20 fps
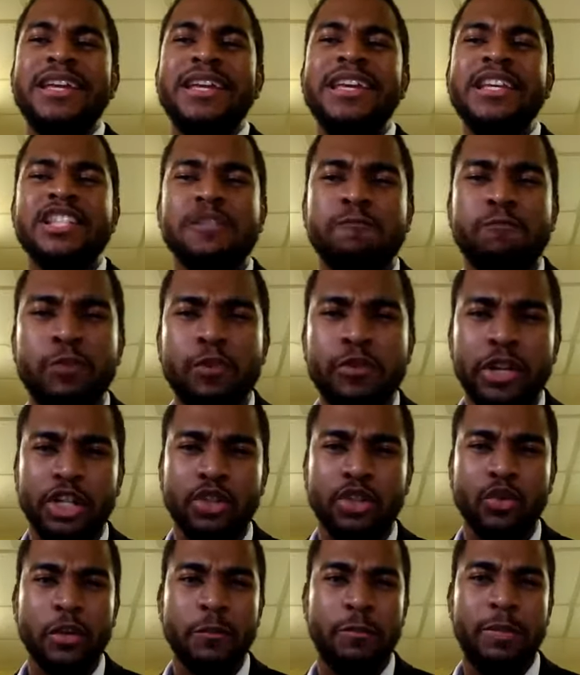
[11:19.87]
his
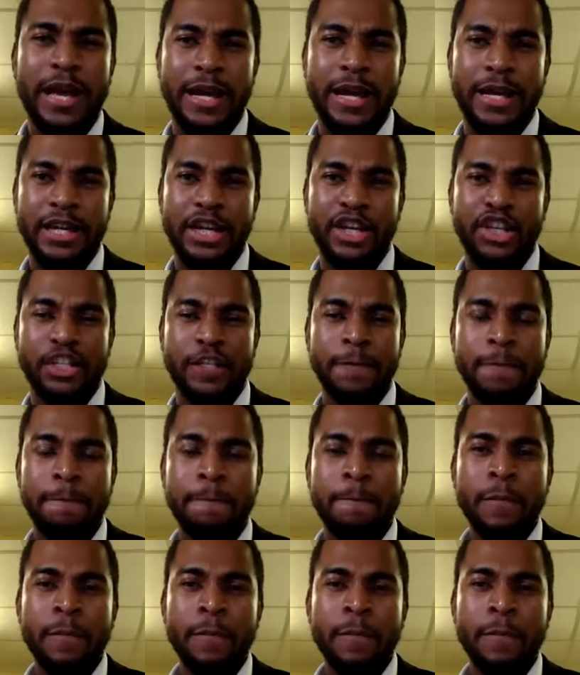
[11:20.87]
spiritual blindness.